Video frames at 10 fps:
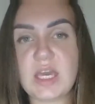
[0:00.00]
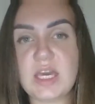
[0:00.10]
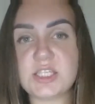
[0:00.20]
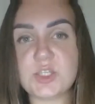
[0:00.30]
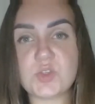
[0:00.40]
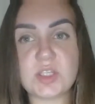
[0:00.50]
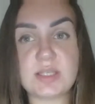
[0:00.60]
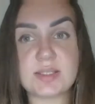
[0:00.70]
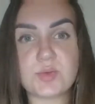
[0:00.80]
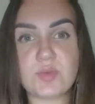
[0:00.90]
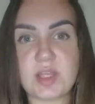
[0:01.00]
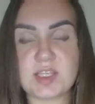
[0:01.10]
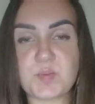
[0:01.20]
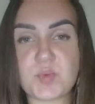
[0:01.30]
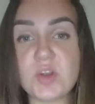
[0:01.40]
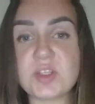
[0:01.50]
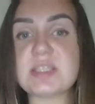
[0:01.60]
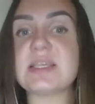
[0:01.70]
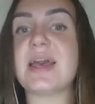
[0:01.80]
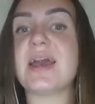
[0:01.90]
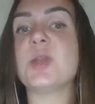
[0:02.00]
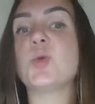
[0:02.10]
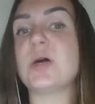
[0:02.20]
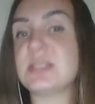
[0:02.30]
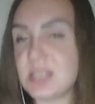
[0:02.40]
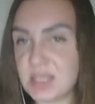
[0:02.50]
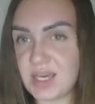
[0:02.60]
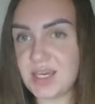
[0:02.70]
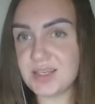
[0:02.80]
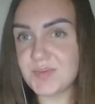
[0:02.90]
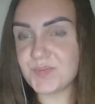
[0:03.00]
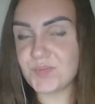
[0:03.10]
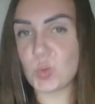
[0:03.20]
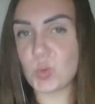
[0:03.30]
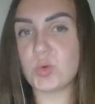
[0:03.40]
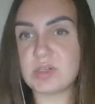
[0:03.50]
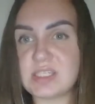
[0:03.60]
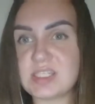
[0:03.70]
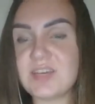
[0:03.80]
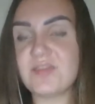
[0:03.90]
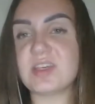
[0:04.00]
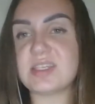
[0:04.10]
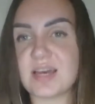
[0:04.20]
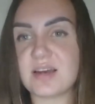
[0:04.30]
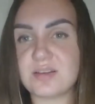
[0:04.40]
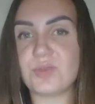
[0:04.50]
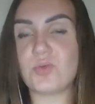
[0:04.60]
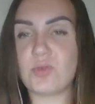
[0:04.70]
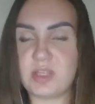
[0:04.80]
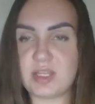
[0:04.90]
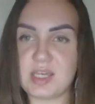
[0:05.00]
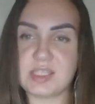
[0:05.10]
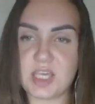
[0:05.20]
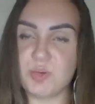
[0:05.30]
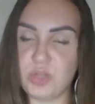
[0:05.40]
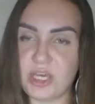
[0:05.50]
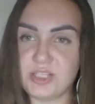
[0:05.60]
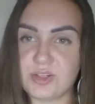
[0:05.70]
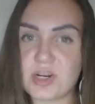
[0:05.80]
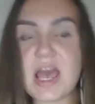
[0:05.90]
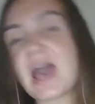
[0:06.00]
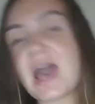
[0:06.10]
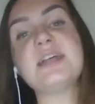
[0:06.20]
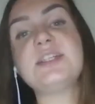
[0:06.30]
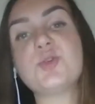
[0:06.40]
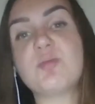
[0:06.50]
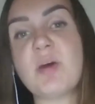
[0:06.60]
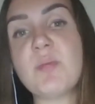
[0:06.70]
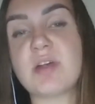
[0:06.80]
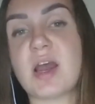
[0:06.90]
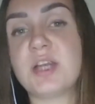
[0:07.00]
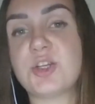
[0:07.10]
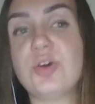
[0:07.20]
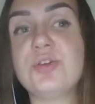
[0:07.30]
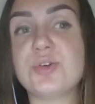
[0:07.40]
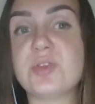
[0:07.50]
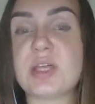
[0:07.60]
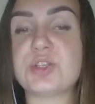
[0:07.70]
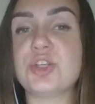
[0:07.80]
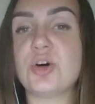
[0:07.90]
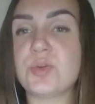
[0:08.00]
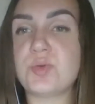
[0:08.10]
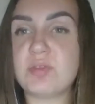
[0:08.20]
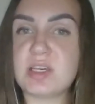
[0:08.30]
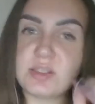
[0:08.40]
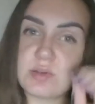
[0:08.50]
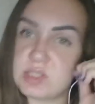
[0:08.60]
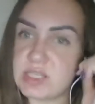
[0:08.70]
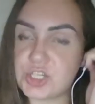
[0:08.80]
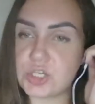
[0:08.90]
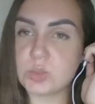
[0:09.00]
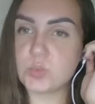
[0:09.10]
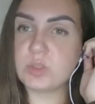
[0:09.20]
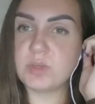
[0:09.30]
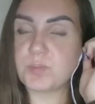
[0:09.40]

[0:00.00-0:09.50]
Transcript: As you see, it's 3DS process, and once again, we received the second 3DS emulator. As you remember, I told you that non-3DS transaction will be